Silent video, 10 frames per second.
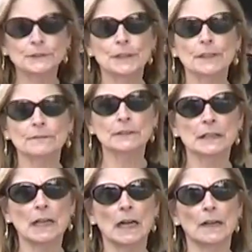Jim's
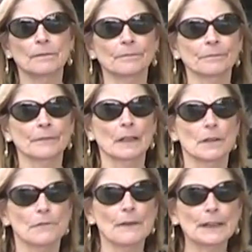
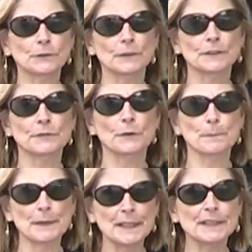Veterans for
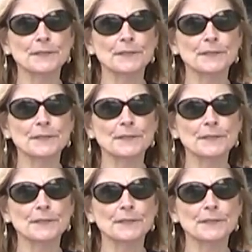Peace